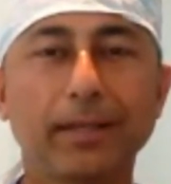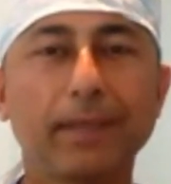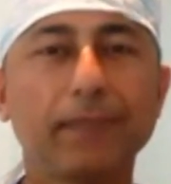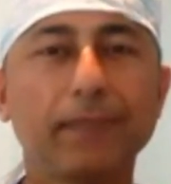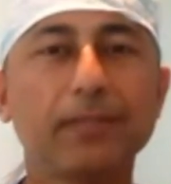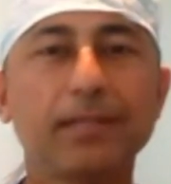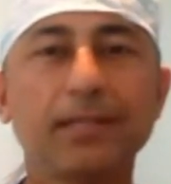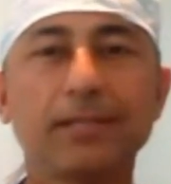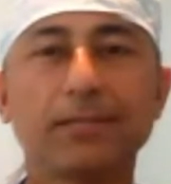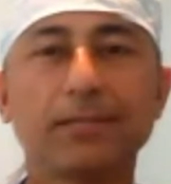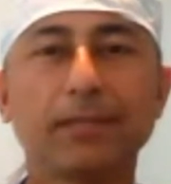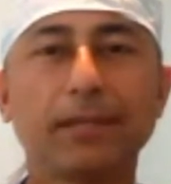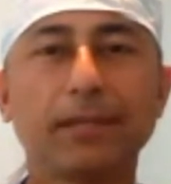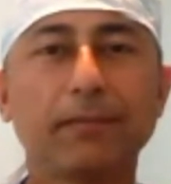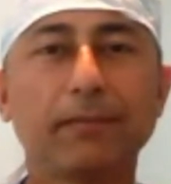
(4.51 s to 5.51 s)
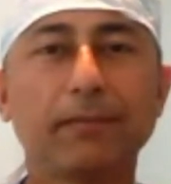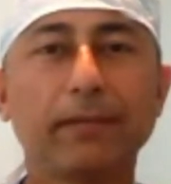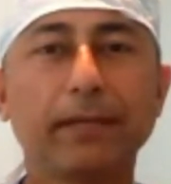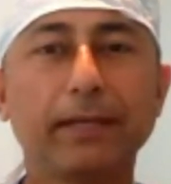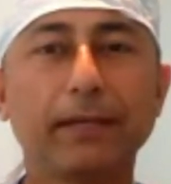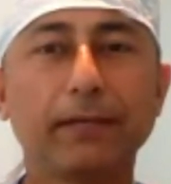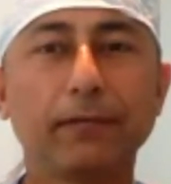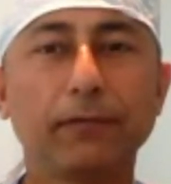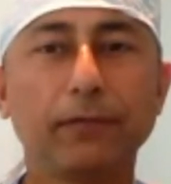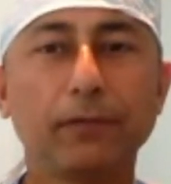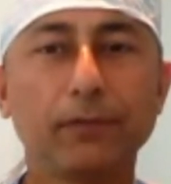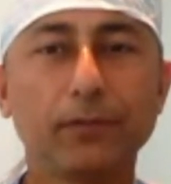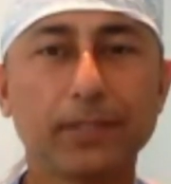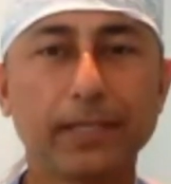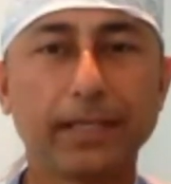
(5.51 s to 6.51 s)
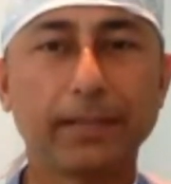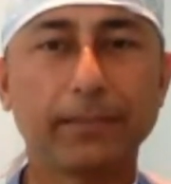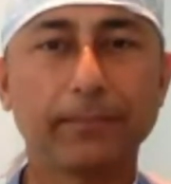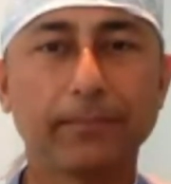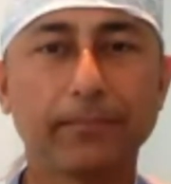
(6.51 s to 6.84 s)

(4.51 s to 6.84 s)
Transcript: and which has become very confusing